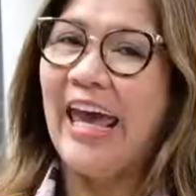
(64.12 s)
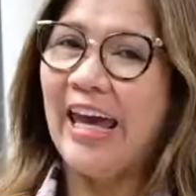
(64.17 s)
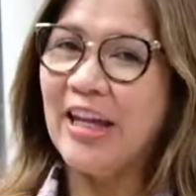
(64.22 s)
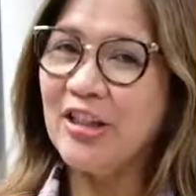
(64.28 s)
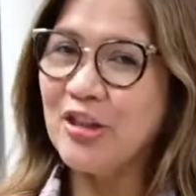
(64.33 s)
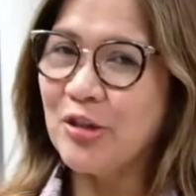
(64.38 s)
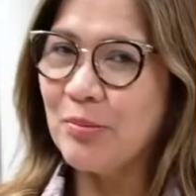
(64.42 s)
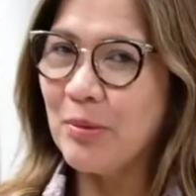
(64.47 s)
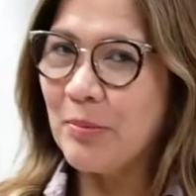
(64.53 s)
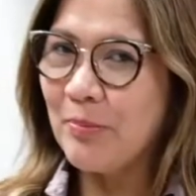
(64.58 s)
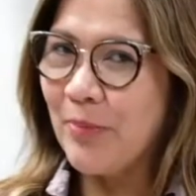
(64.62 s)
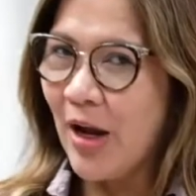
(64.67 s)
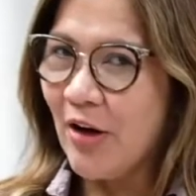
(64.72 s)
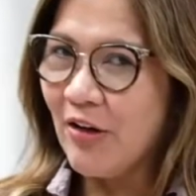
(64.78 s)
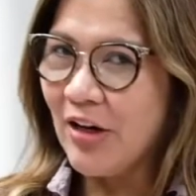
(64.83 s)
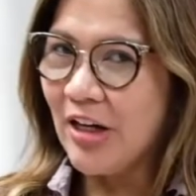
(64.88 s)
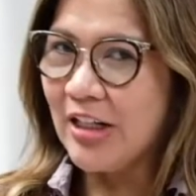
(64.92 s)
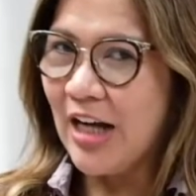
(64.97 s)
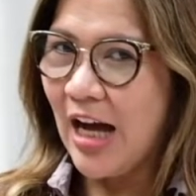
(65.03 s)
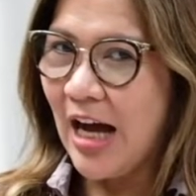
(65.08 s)
And to
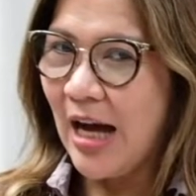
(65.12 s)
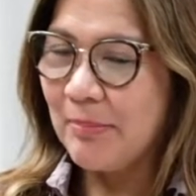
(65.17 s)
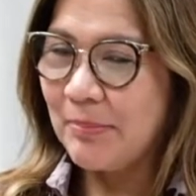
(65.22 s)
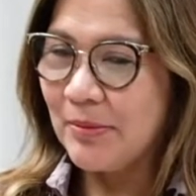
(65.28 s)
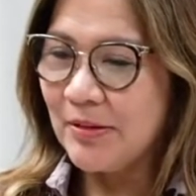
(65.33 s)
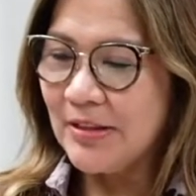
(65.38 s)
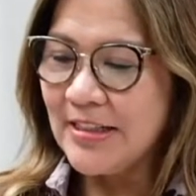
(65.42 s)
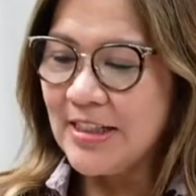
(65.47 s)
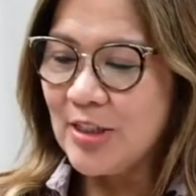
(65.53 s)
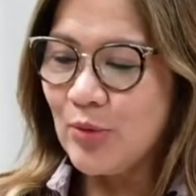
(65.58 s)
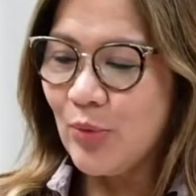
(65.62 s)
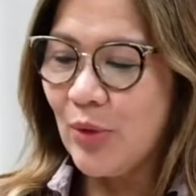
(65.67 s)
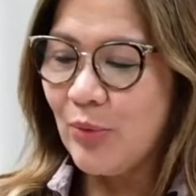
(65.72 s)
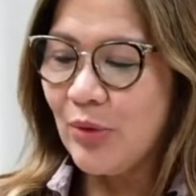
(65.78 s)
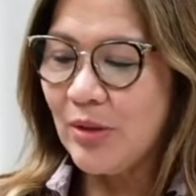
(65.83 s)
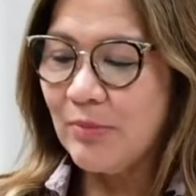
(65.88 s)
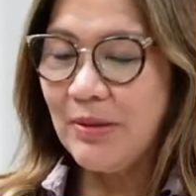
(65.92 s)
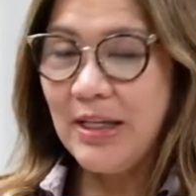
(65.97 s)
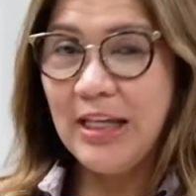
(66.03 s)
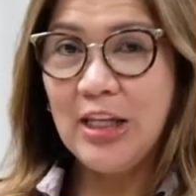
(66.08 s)
prepare our apples, we
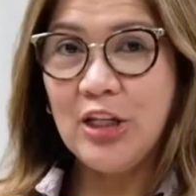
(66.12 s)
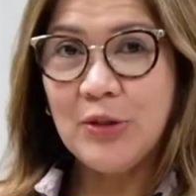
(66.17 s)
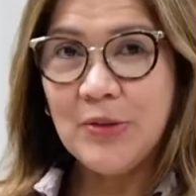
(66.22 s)
will be